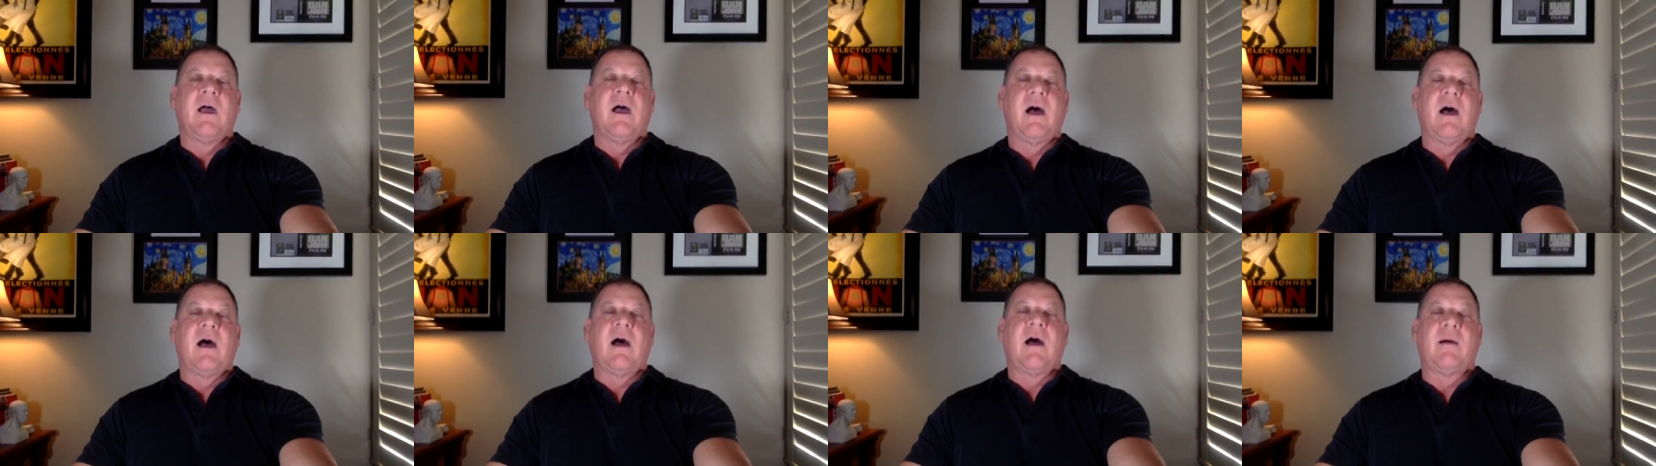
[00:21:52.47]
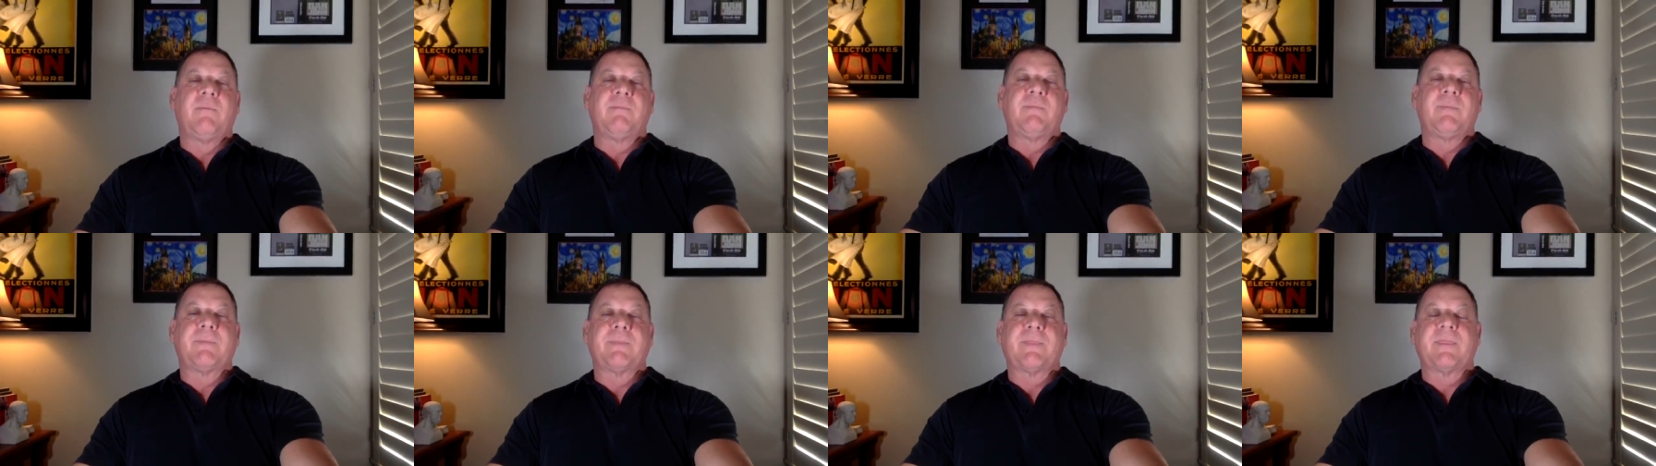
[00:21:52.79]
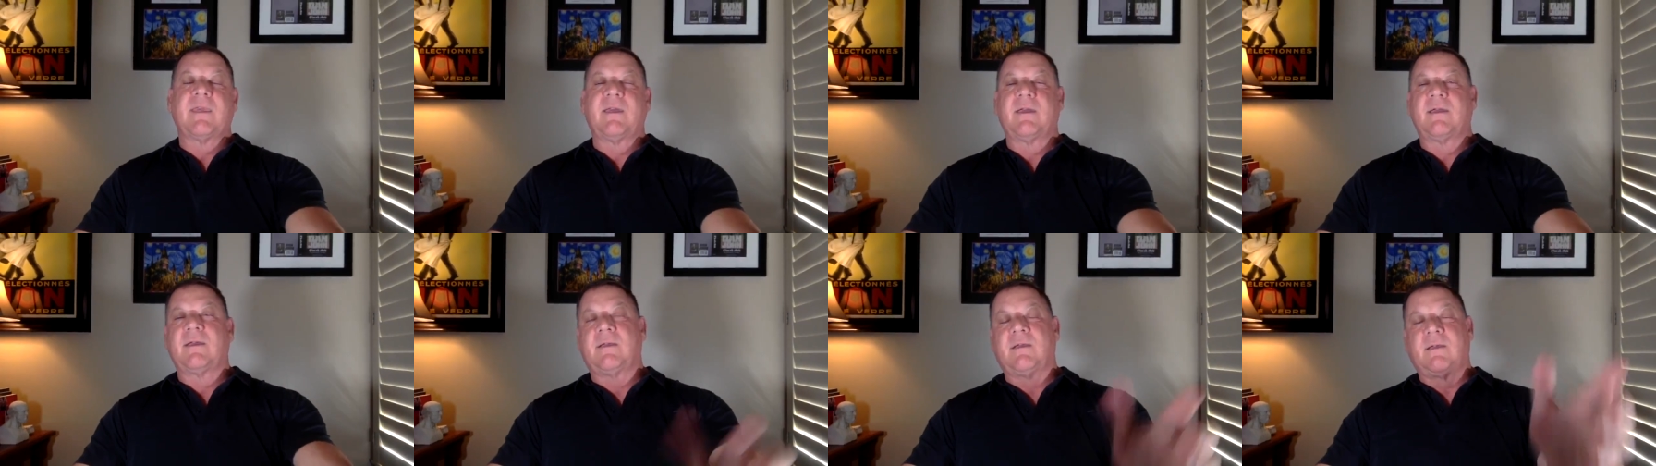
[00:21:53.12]
Um,
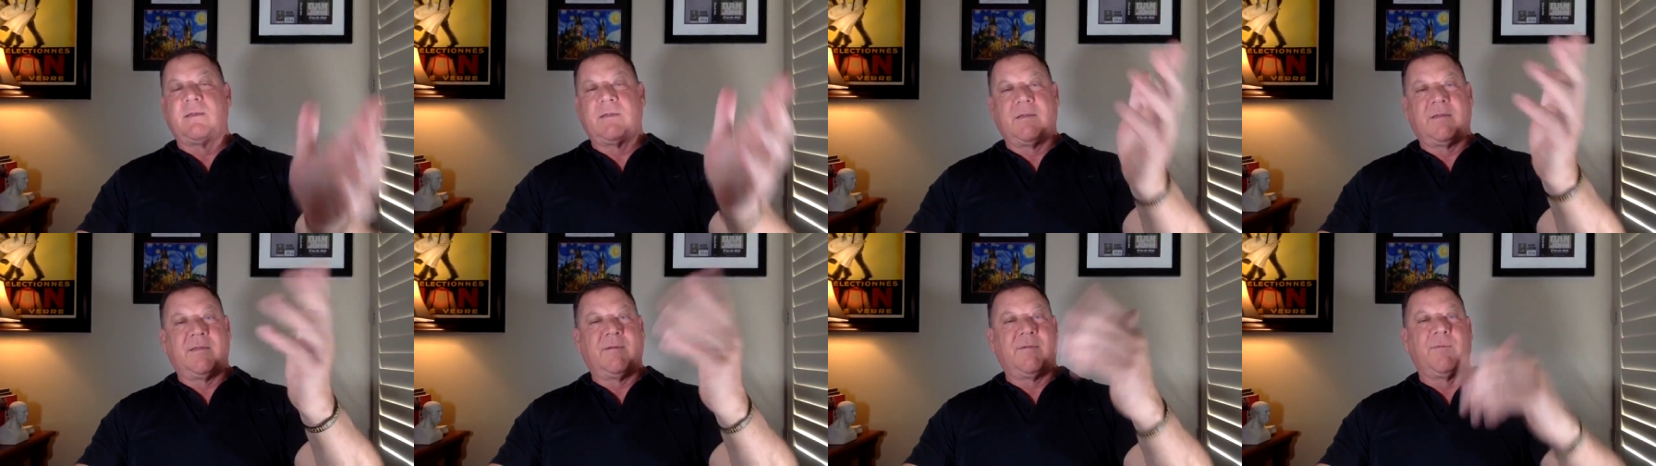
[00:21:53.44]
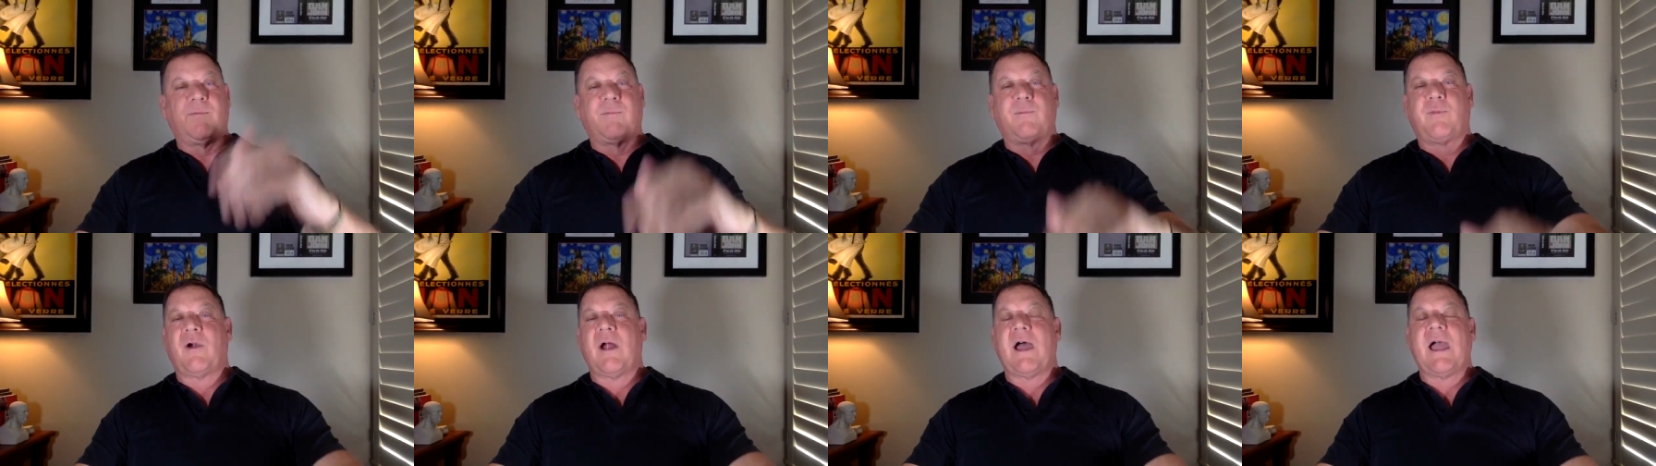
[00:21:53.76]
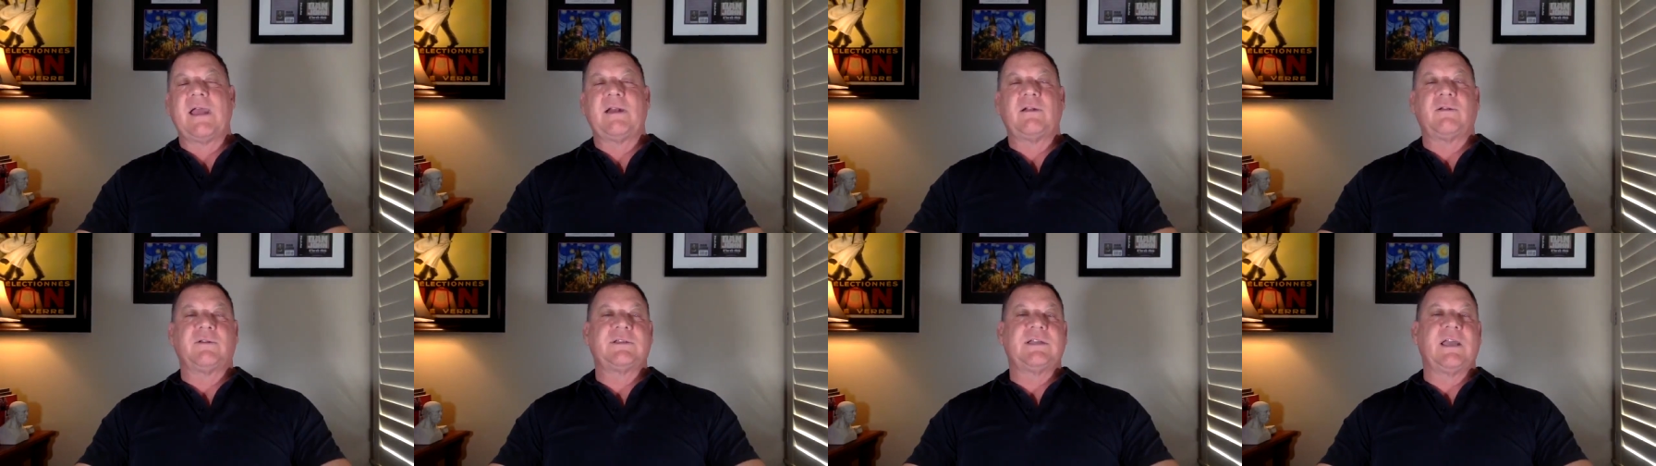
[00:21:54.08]

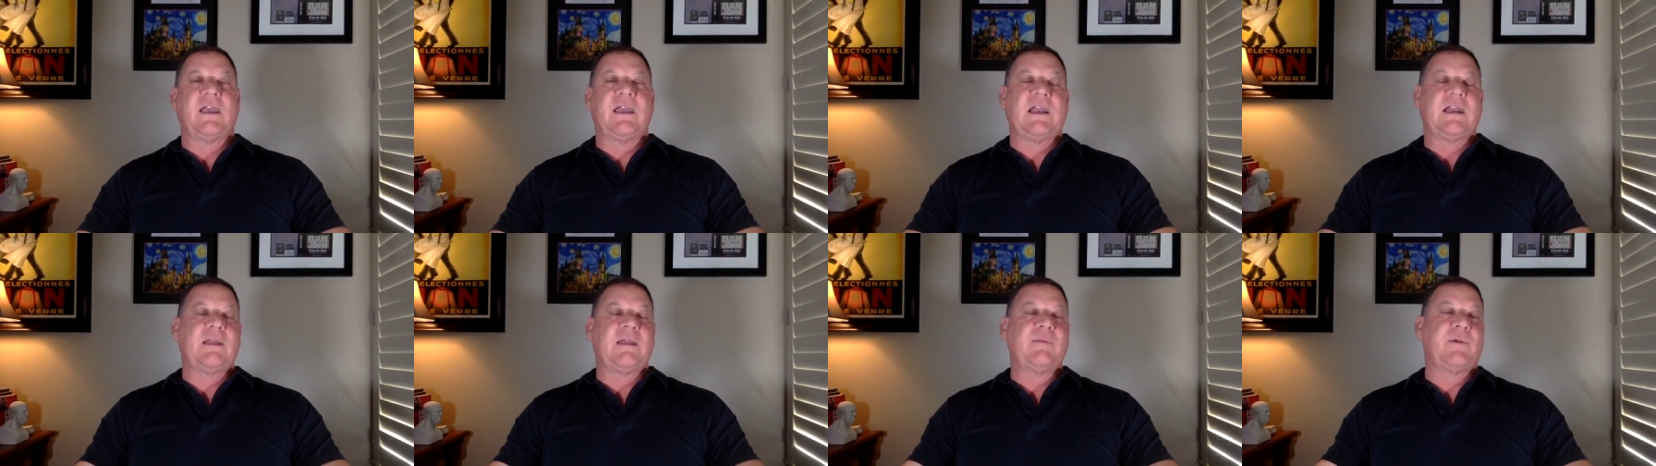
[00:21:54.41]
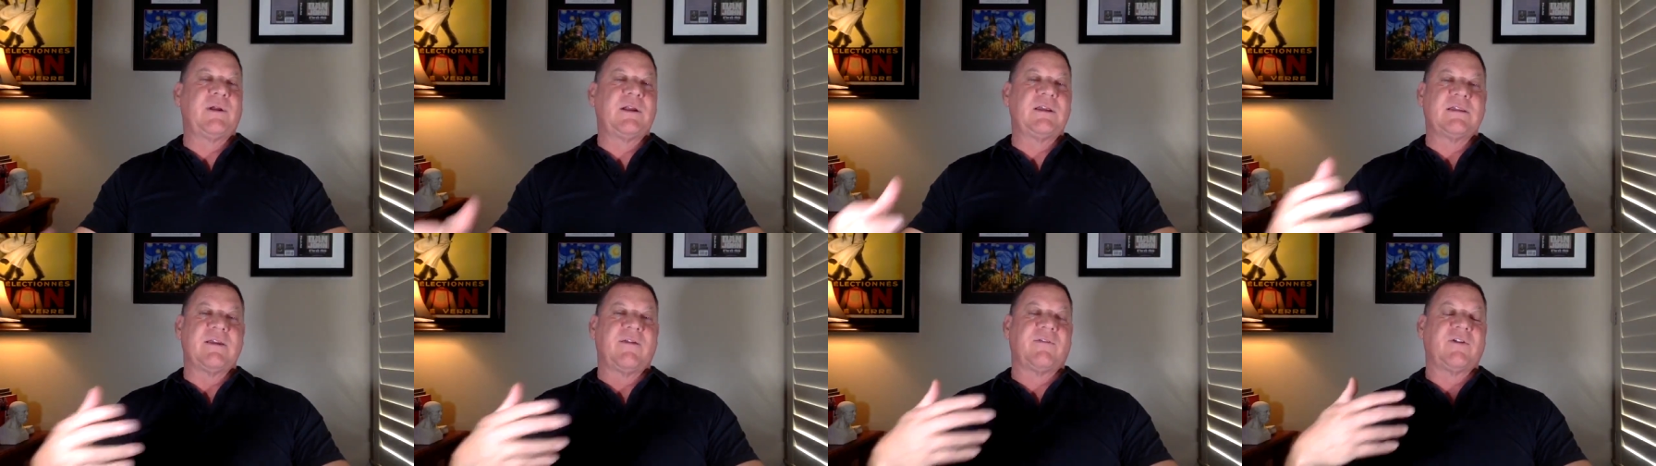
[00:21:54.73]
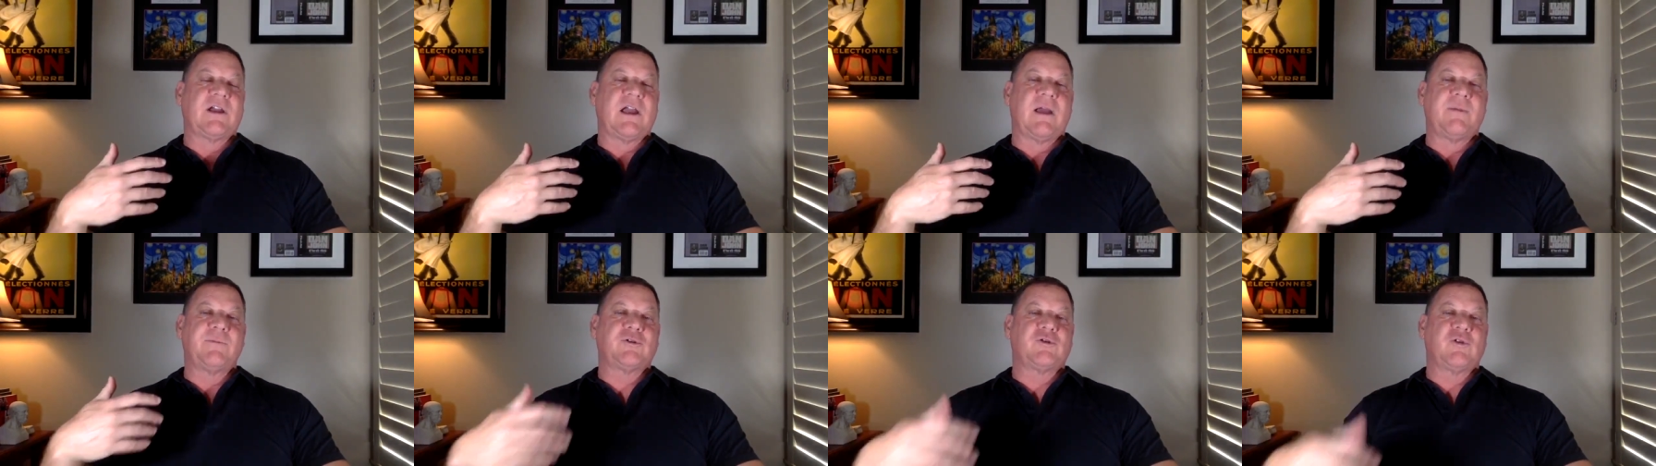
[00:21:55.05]
Brian will tell you, anybody's ever
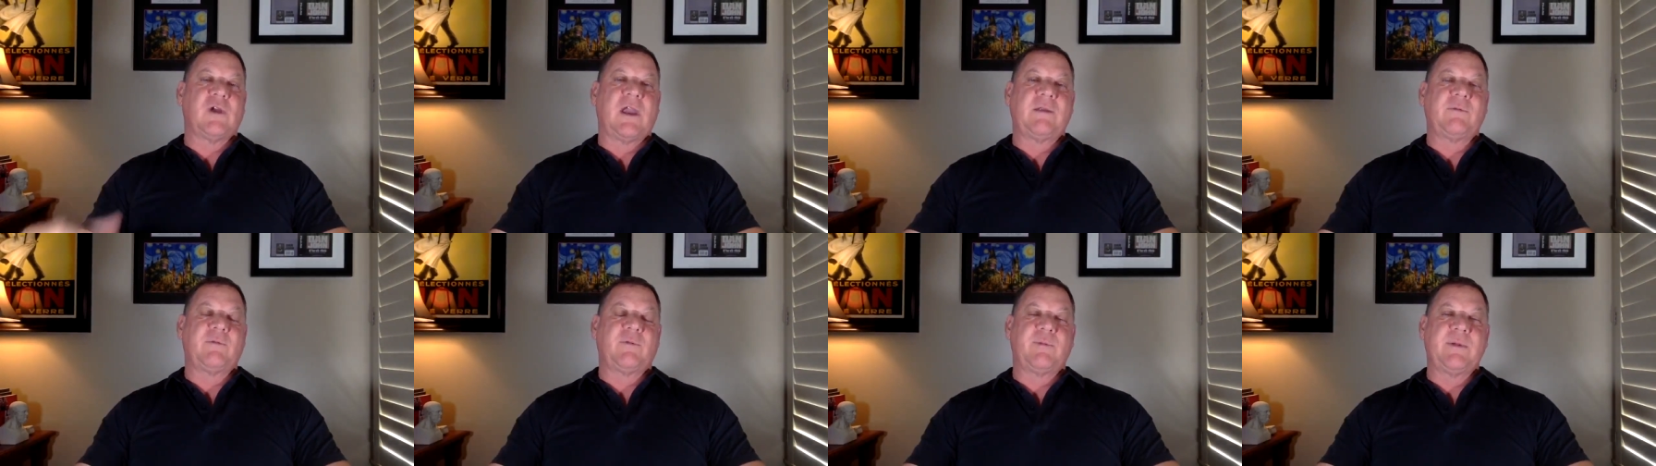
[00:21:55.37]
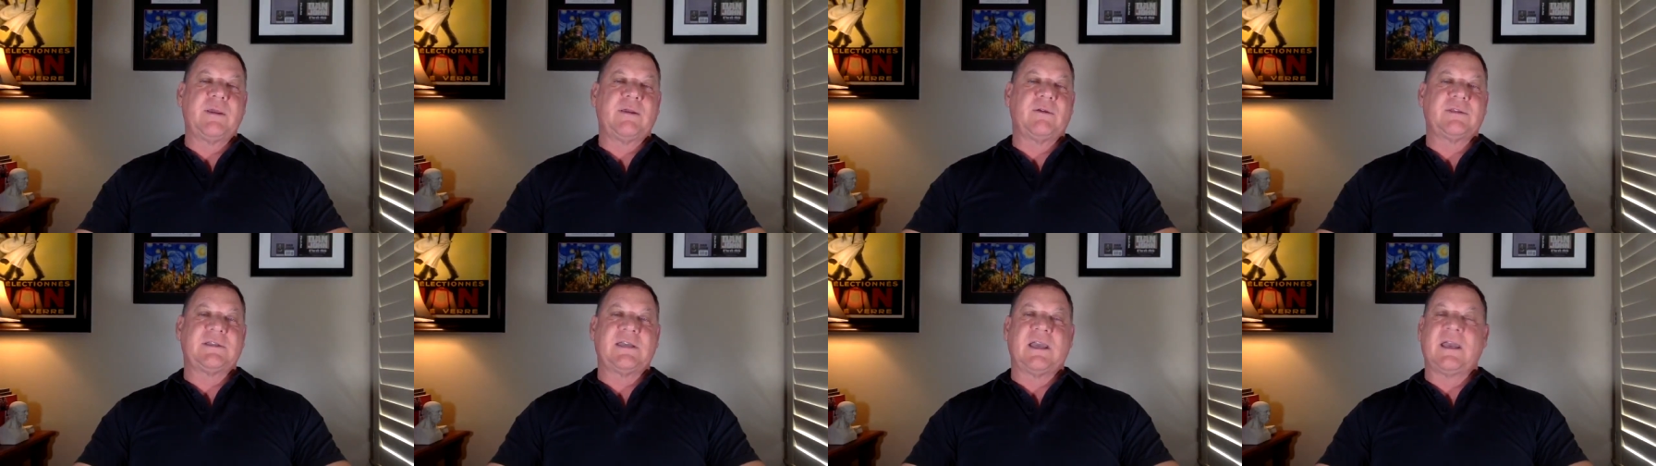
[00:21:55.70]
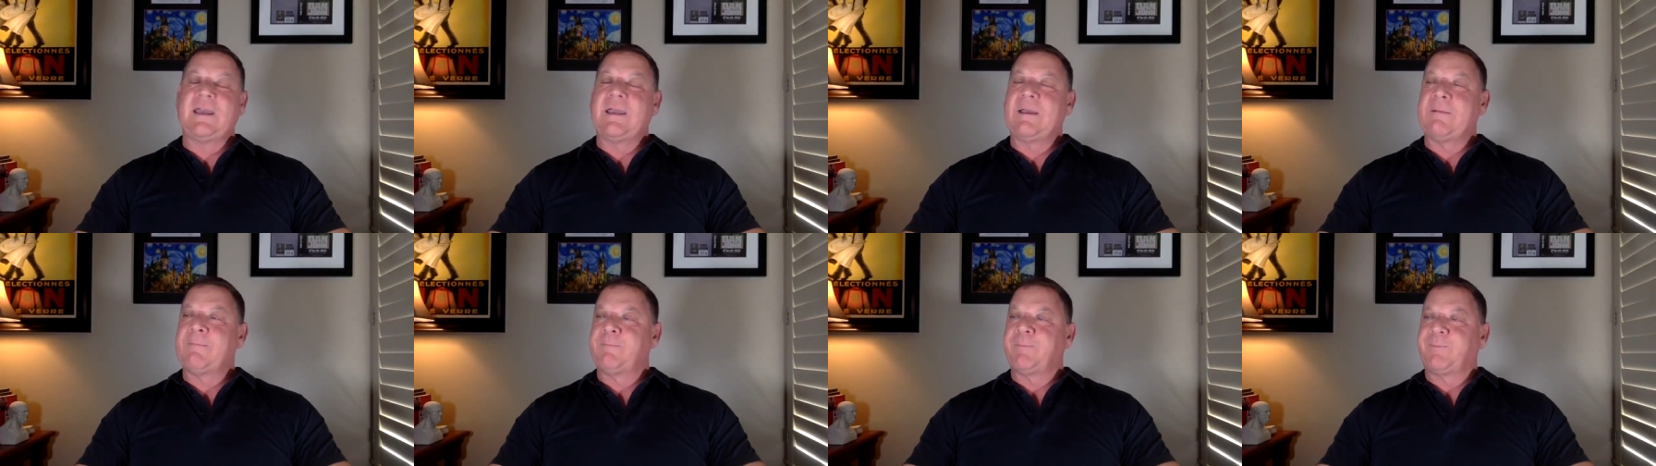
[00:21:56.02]
come train with me will tell
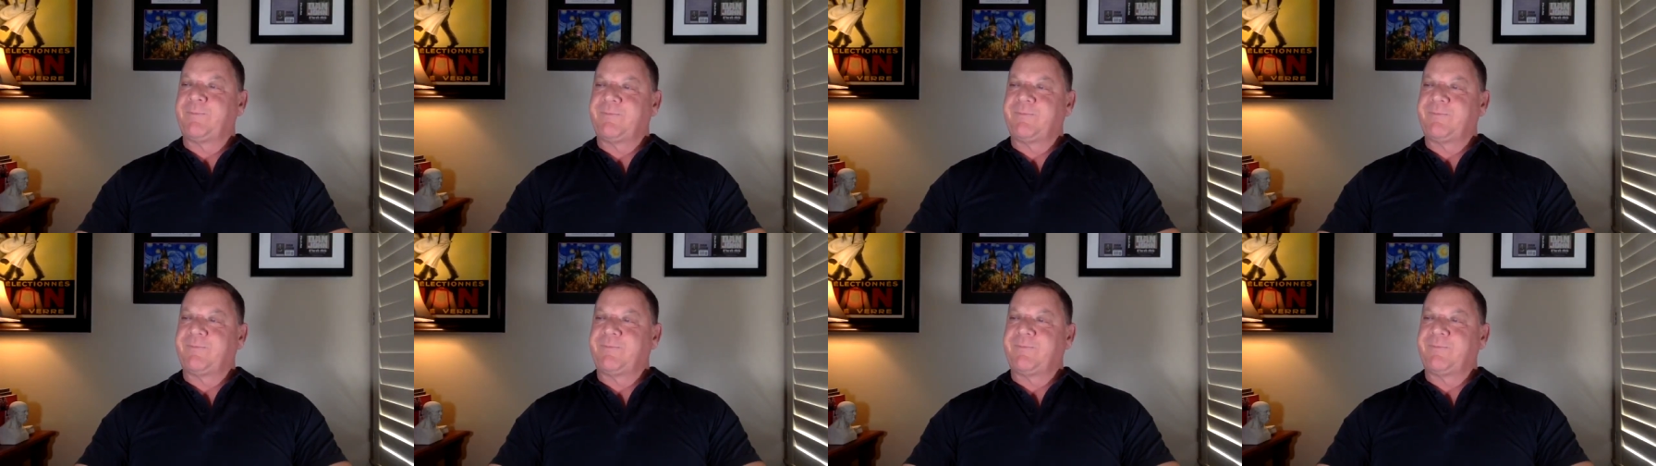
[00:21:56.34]
you,